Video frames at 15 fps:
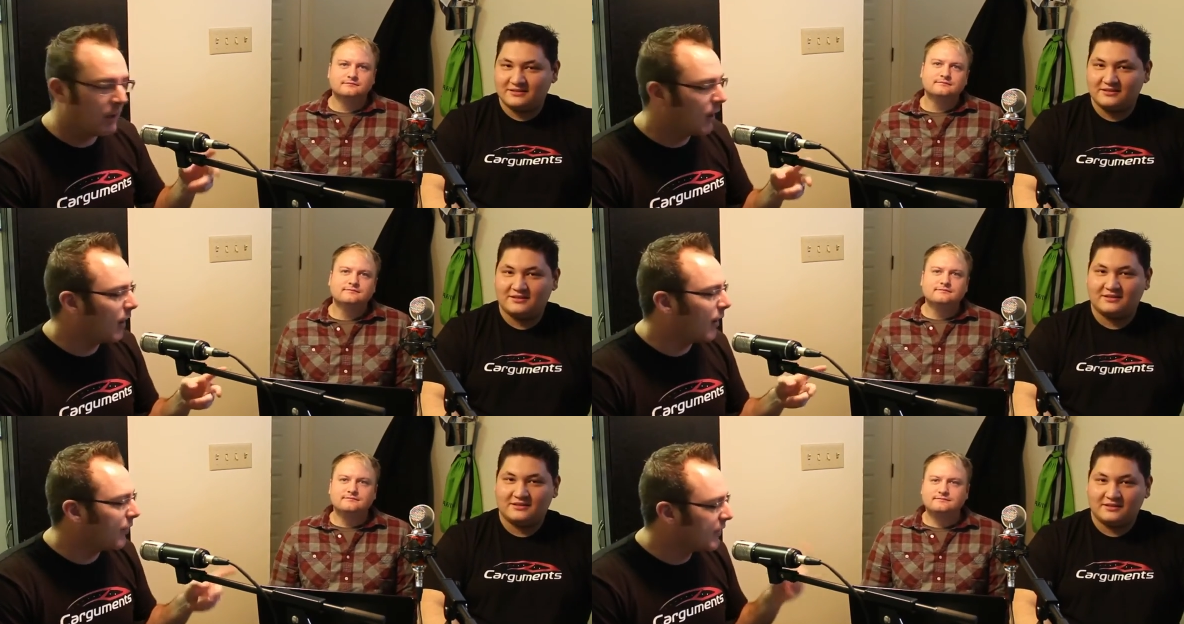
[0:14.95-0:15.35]

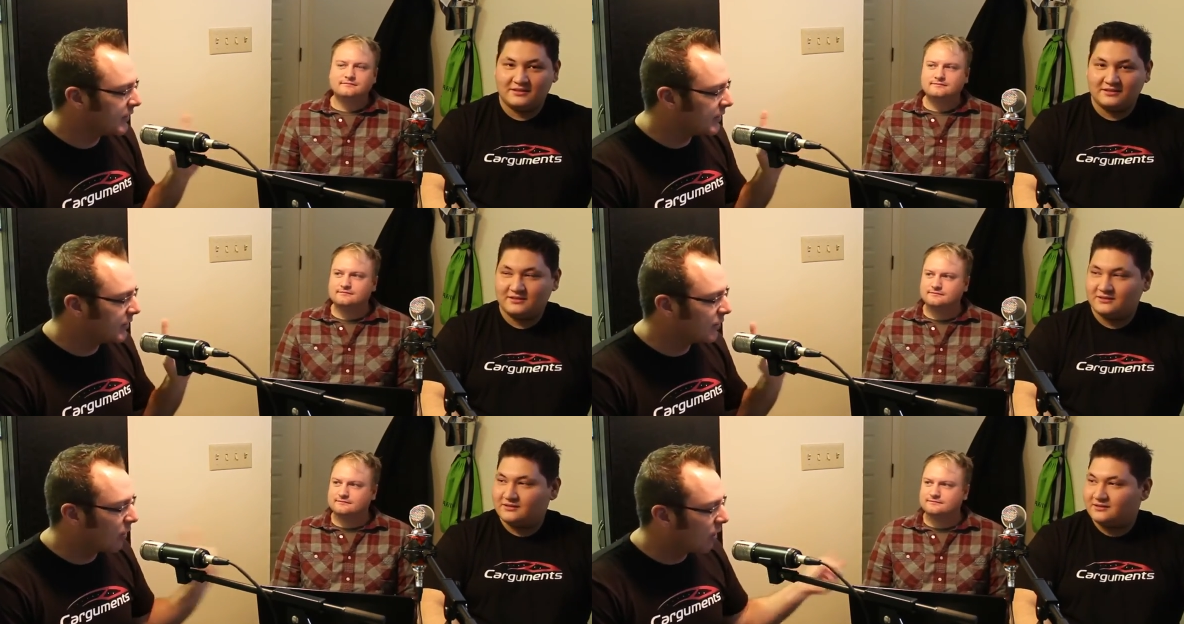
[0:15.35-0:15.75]
Speaker 1: Uh,
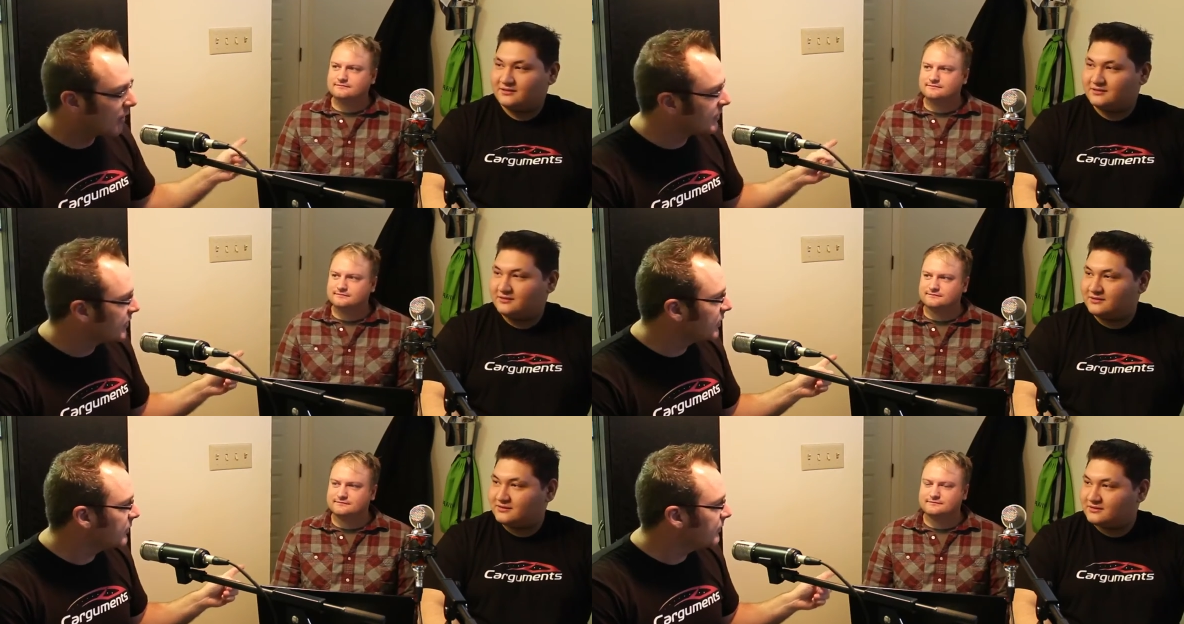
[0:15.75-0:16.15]
this is
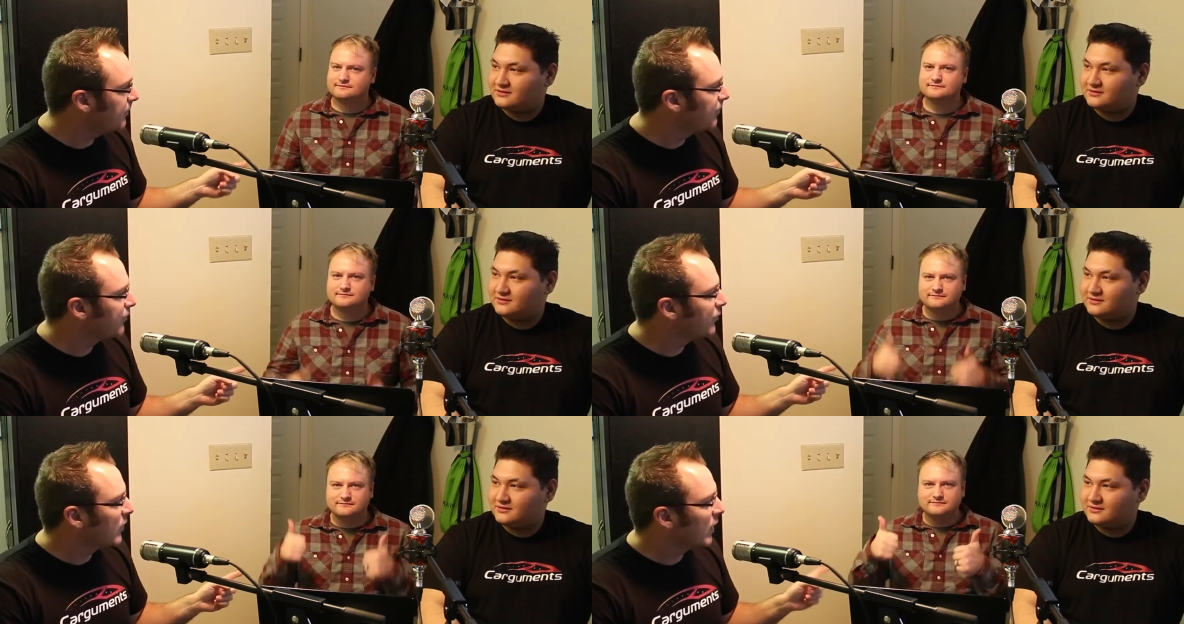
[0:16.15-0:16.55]
Austin.
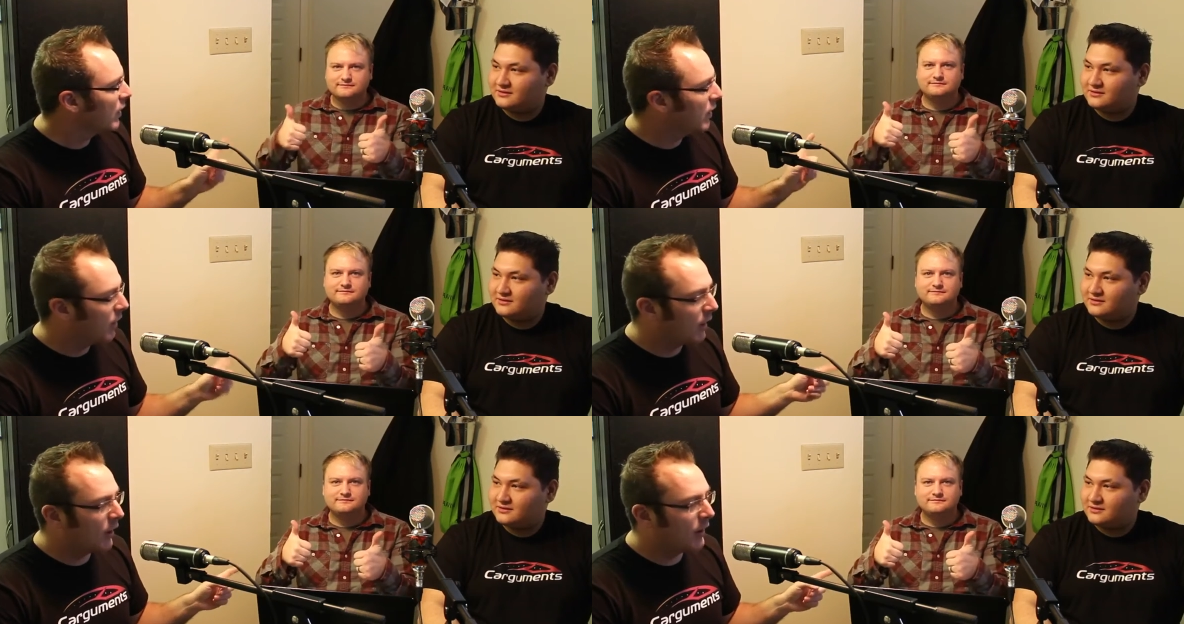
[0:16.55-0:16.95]

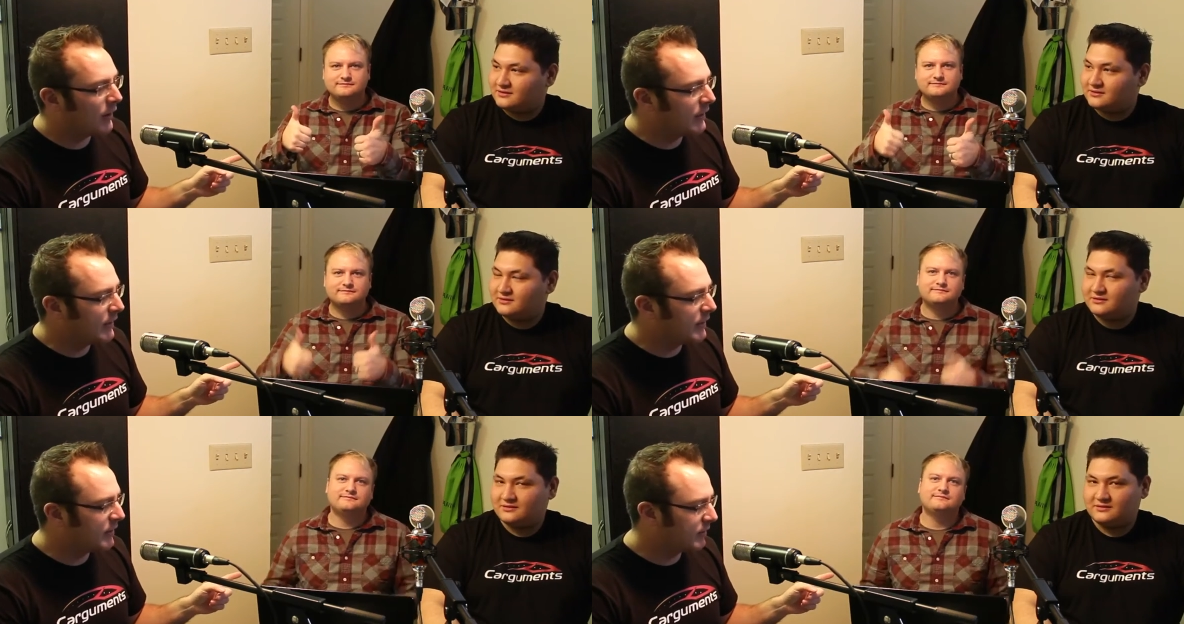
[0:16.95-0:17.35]
Uh,
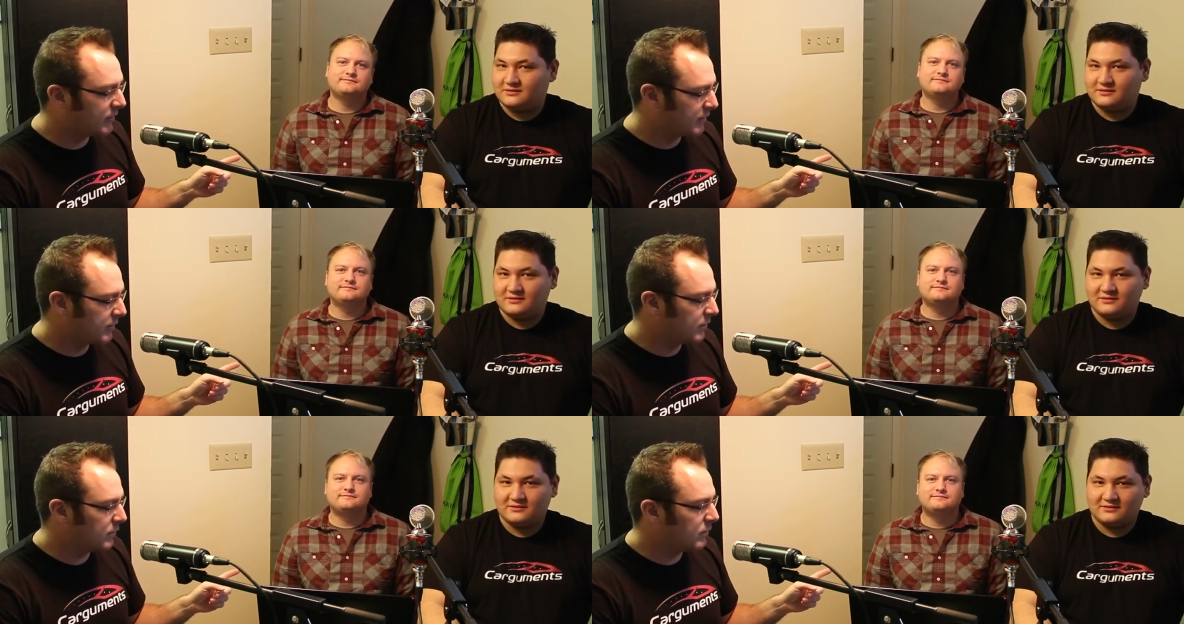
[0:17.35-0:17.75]

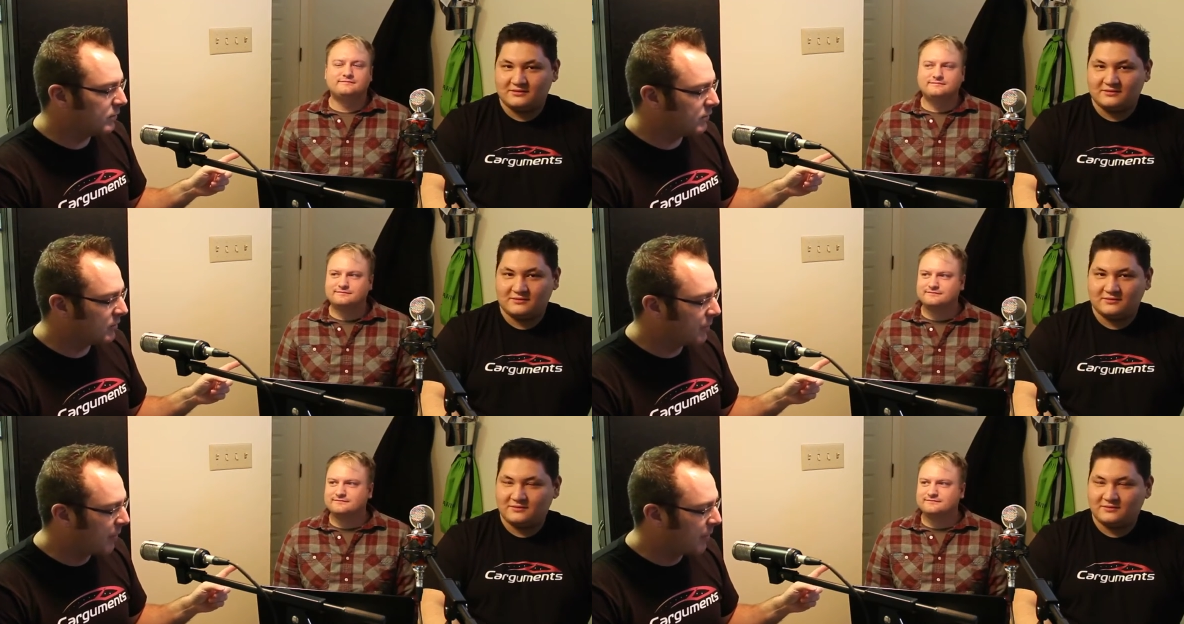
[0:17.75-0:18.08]
he's the